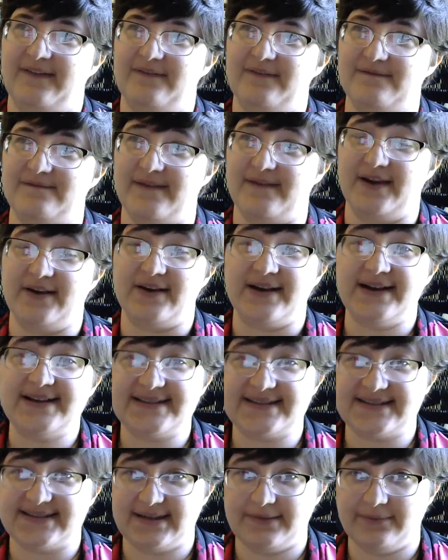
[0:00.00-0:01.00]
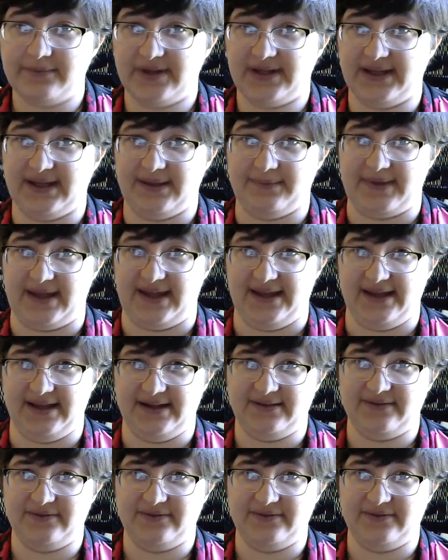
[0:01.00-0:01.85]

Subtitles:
very simply made,